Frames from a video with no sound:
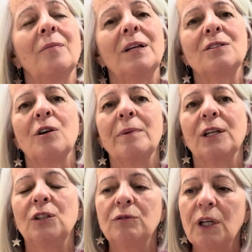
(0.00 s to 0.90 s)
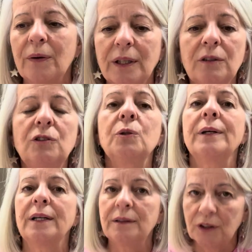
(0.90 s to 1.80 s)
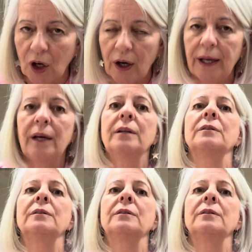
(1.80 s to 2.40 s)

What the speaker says: It's not about you going and doing a diet